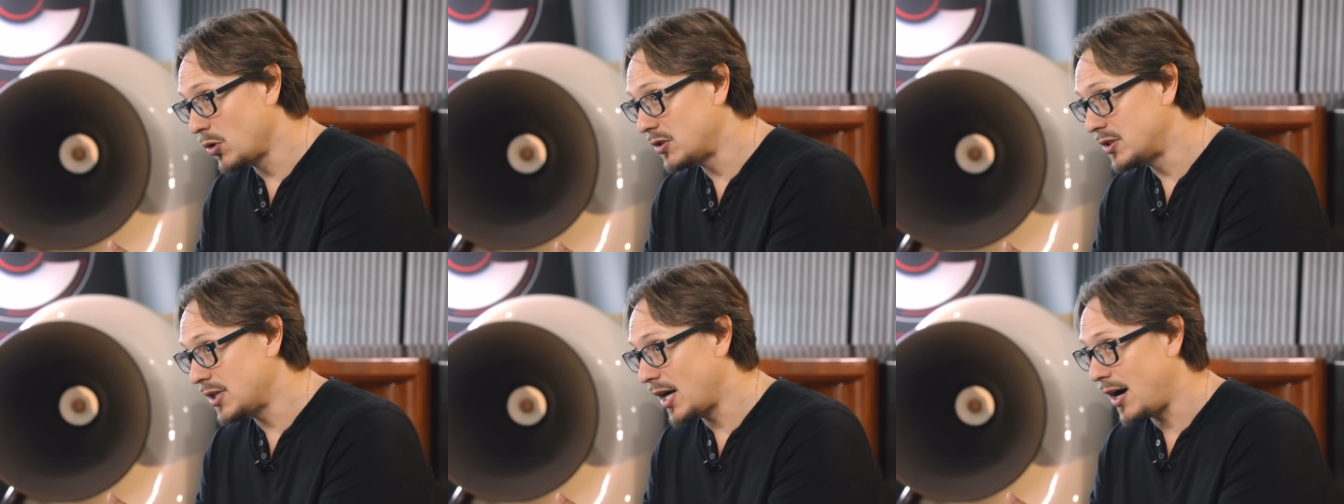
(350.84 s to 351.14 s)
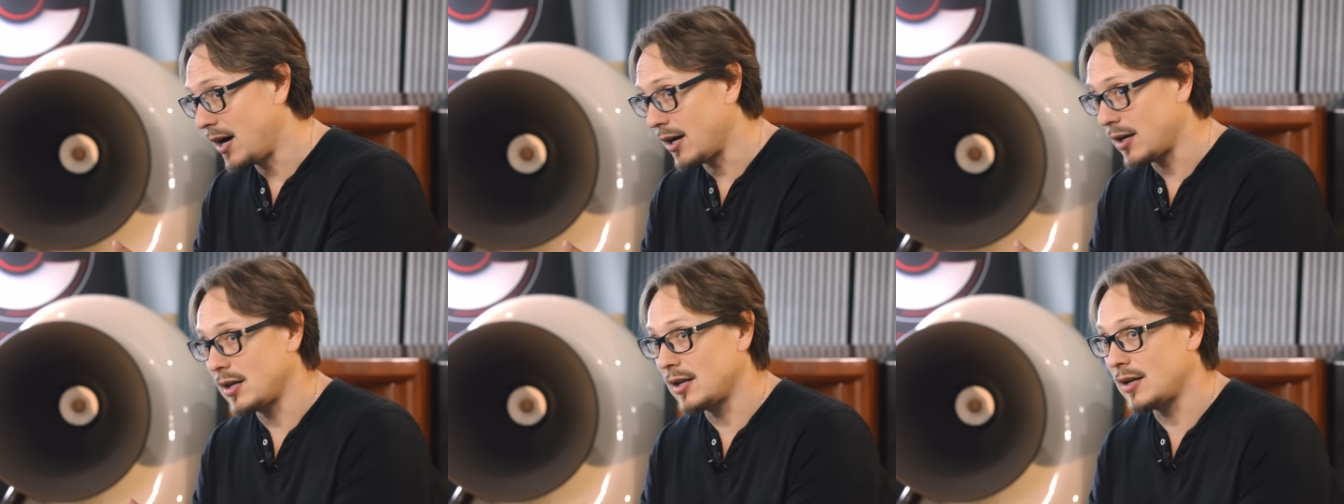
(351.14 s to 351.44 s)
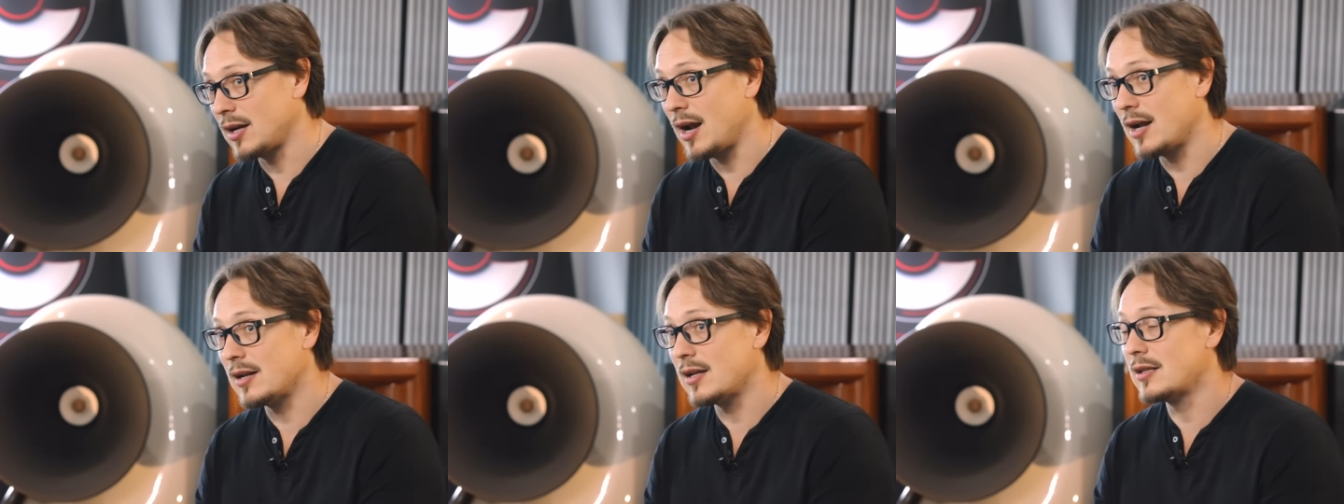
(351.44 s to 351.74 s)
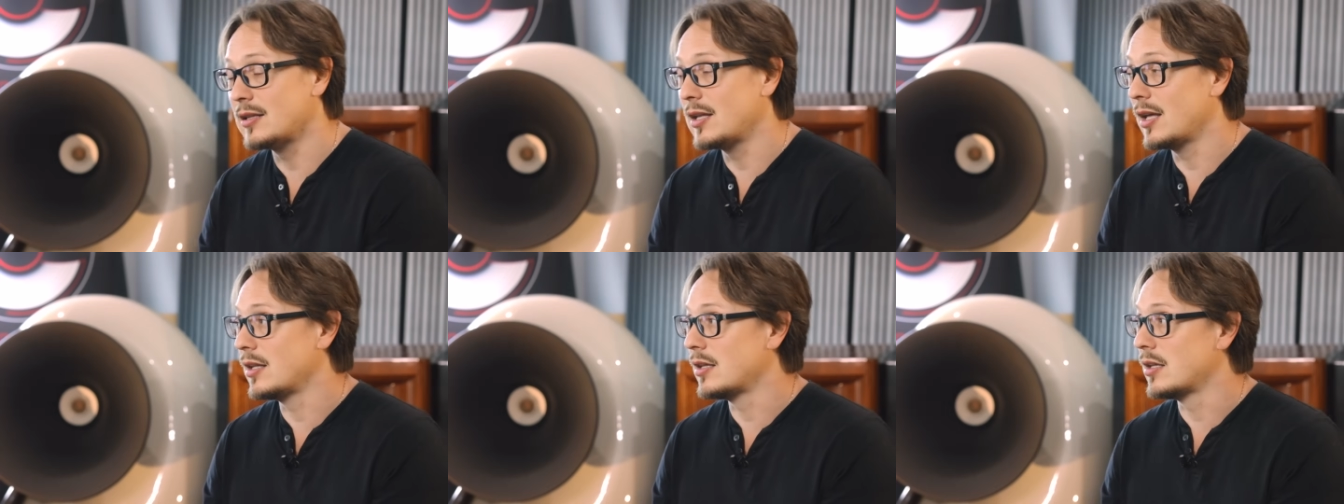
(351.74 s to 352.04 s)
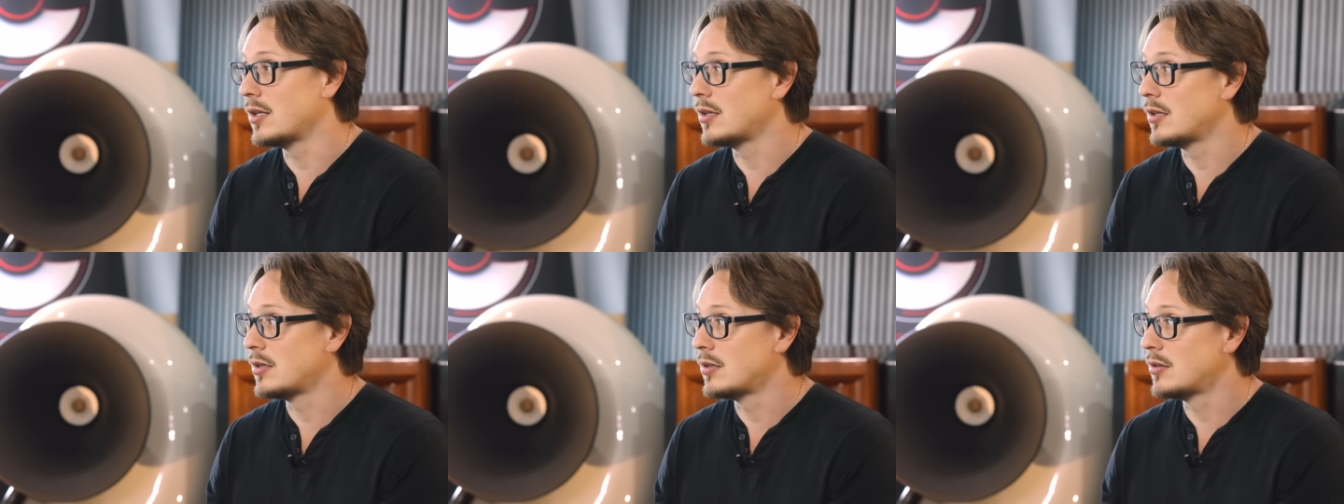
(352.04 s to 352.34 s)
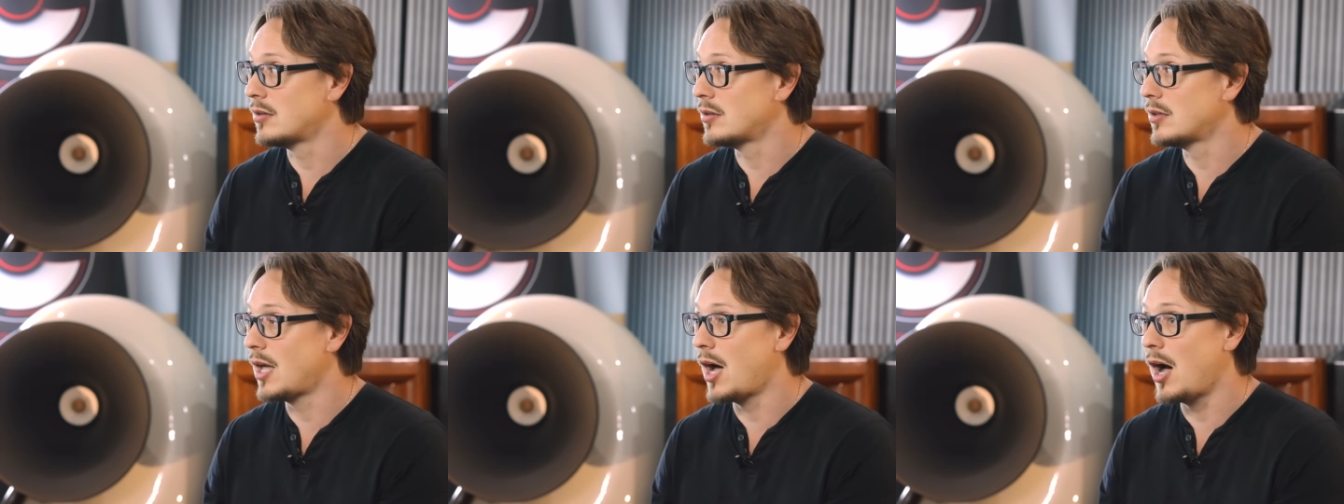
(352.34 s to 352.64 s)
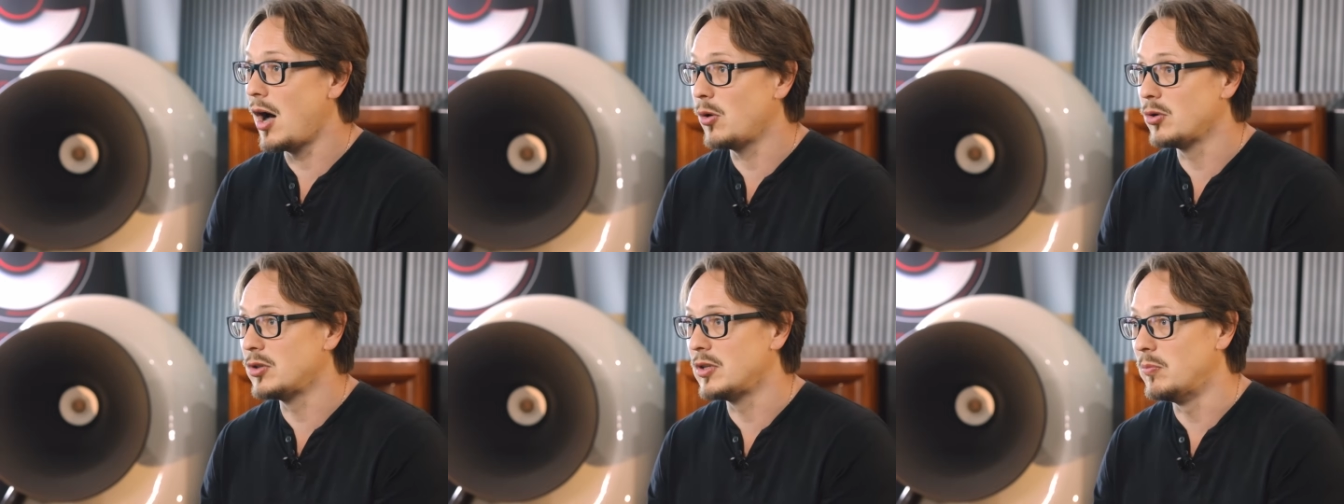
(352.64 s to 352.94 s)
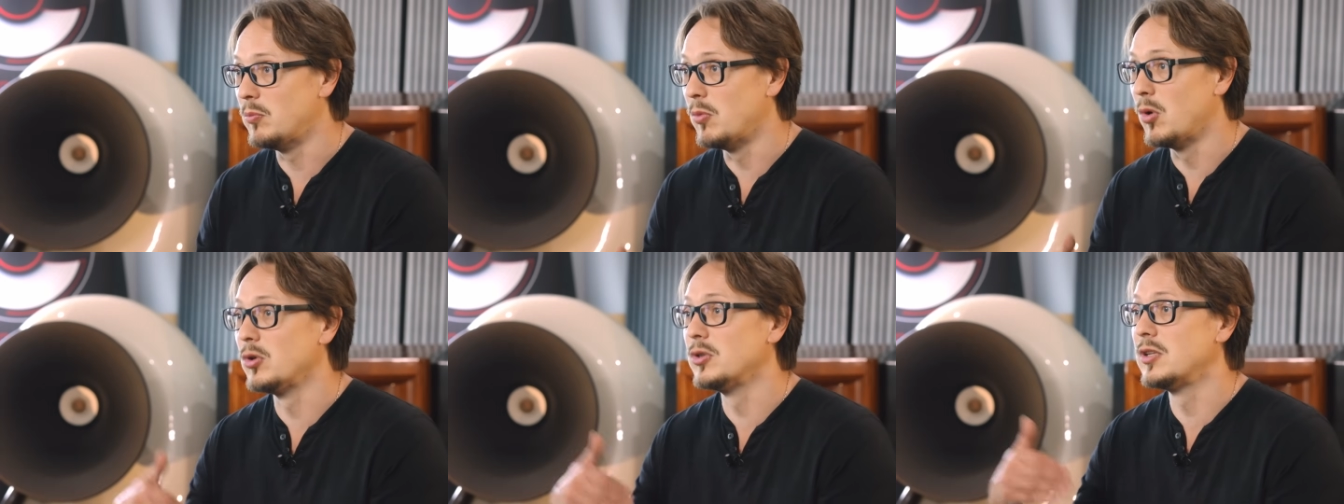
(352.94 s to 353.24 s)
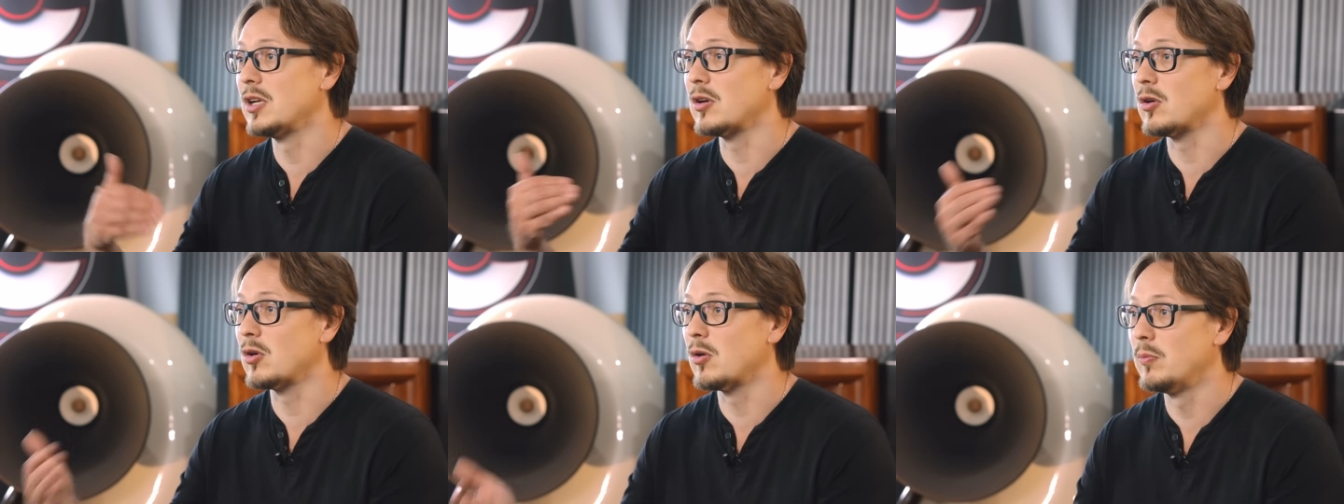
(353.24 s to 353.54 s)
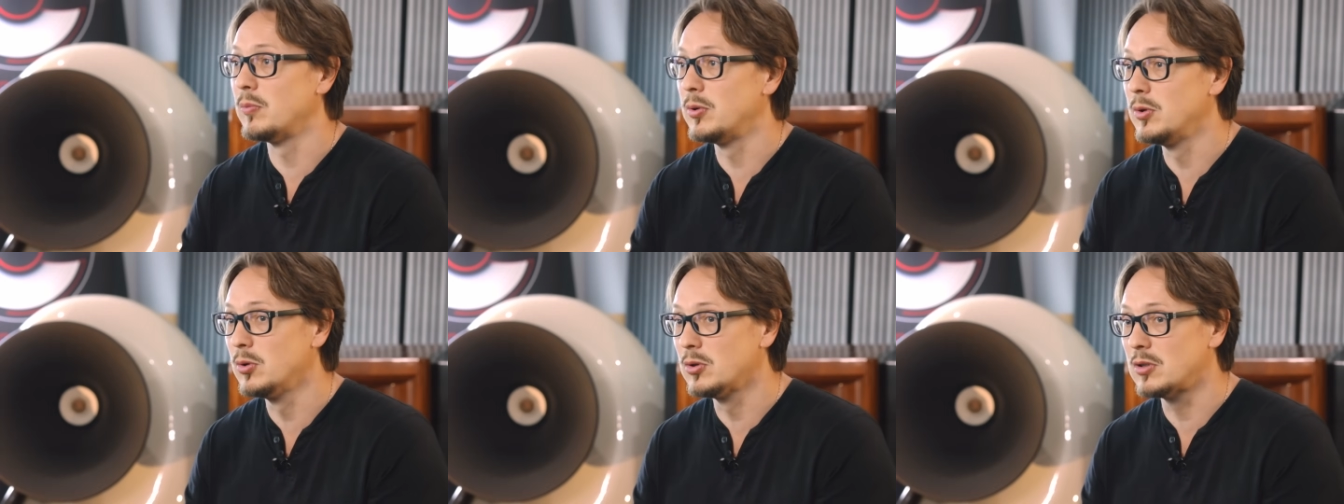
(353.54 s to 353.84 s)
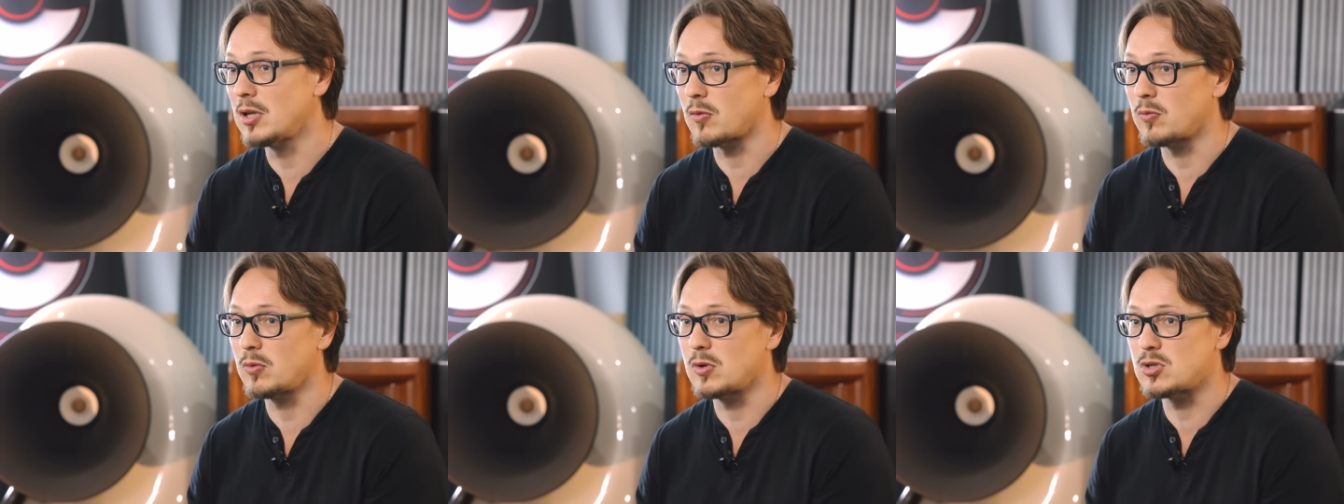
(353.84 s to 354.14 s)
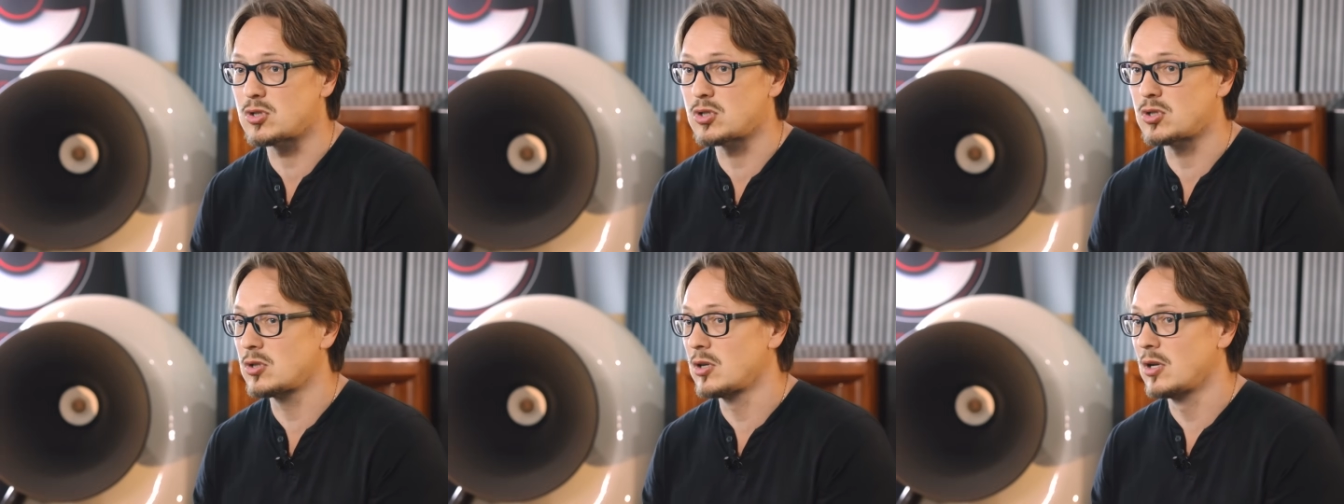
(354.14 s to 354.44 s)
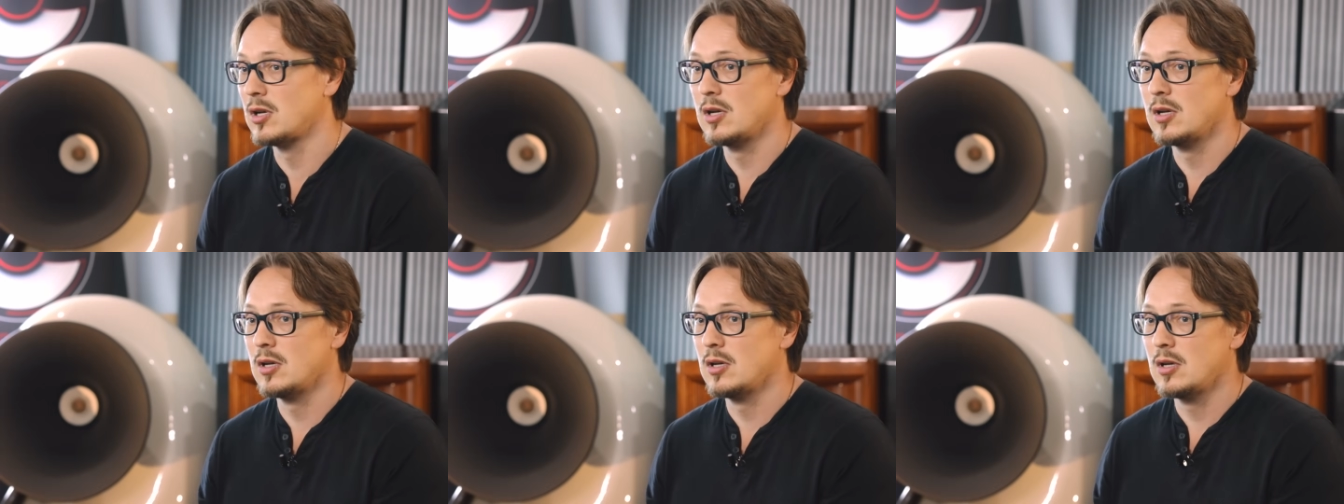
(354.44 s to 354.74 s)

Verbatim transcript: to a DAC rather than now the modern computer, which